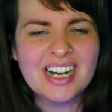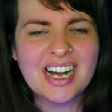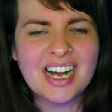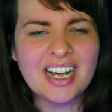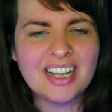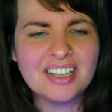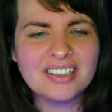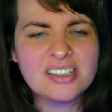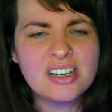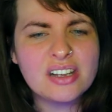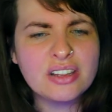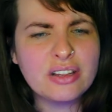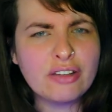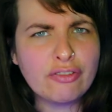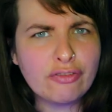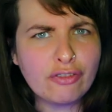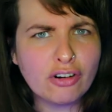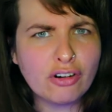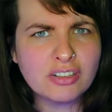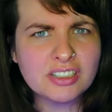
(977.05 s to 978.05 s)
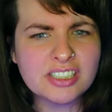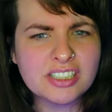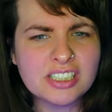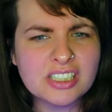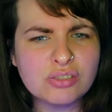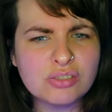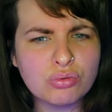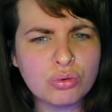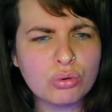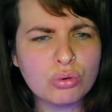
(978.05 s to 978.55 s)
And the
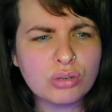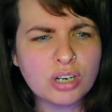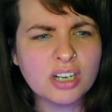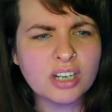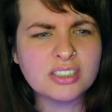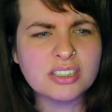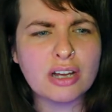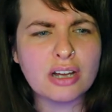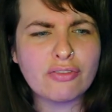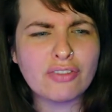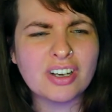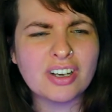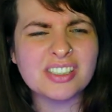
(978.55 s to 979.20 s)
authorities ruled her death